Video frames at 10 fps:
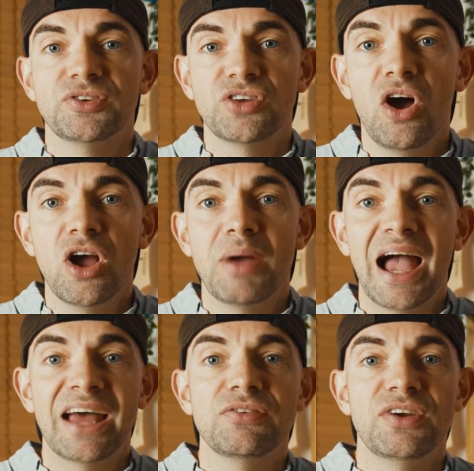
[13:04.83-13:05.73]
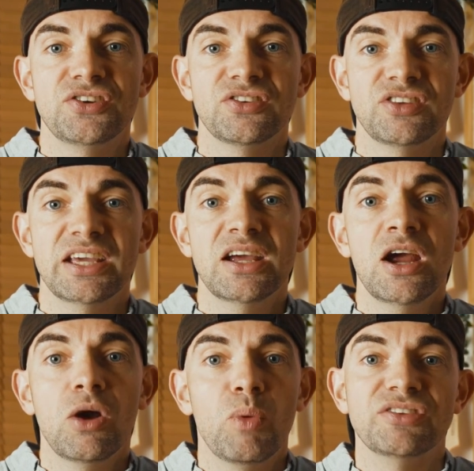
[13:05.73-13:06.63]
for time and efficiency
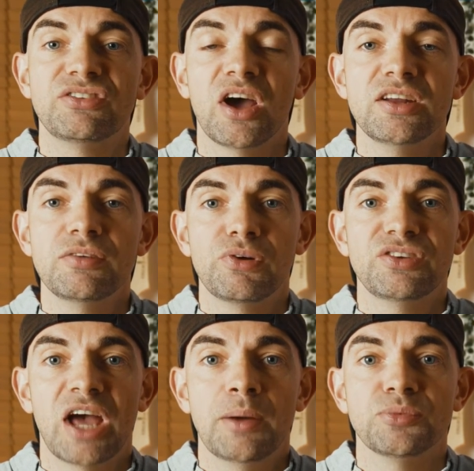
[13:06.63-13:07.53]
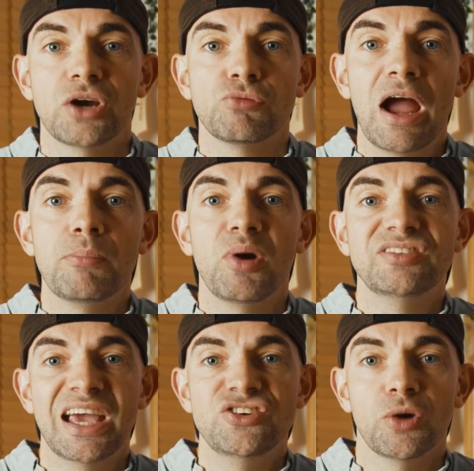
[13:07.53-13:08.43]
when studying for exams around my
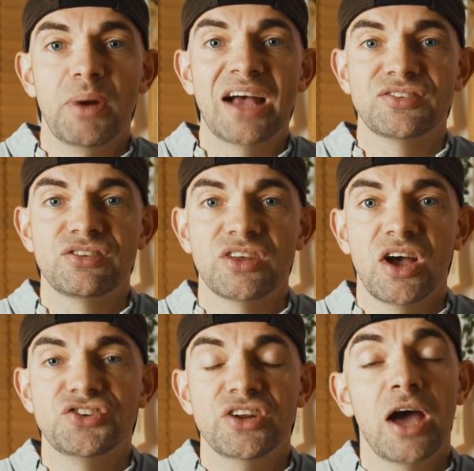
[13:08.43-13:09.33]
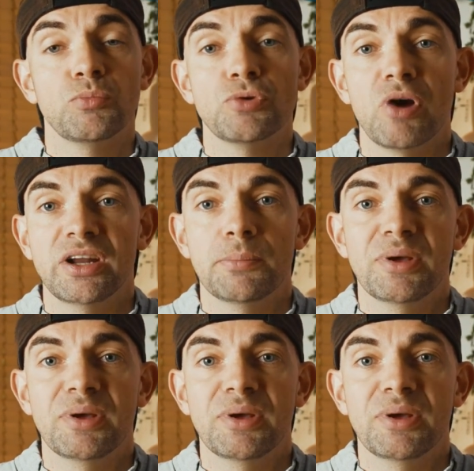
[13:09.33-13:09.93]
day job as a surgeon and when running a